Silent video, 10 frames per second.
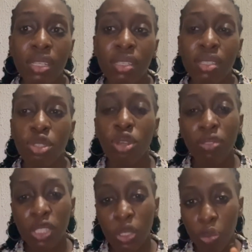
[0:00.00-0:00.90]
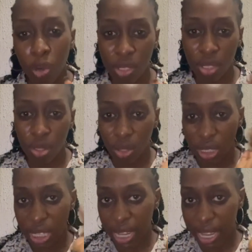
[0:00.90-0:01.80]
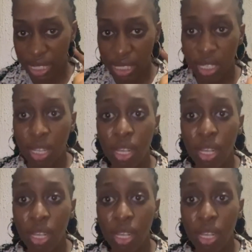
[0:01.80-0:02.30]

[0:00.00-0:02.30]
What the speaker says: soft spots on the head.